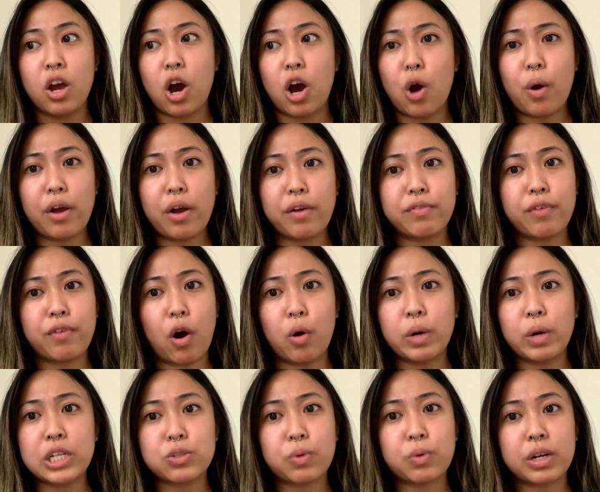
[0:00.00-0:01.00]
oh, I've
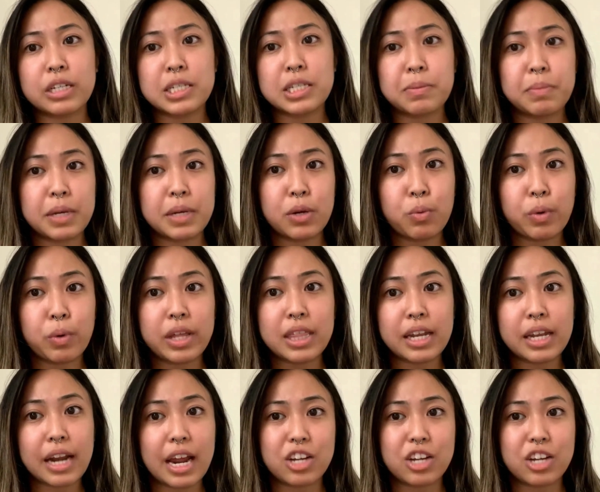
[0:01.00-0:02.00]
always wanted to be with
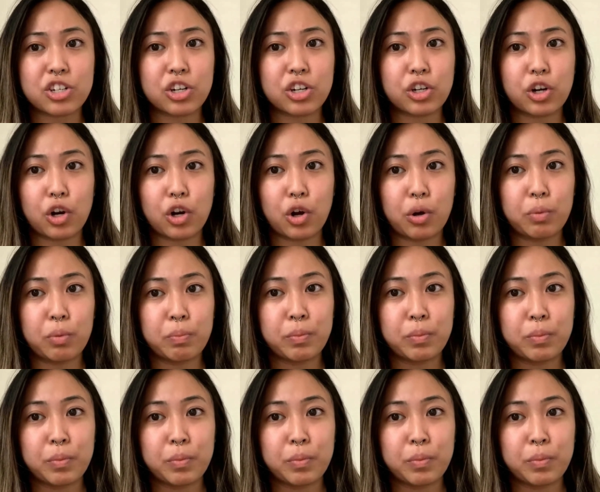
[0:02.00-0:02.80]
an Asian girl.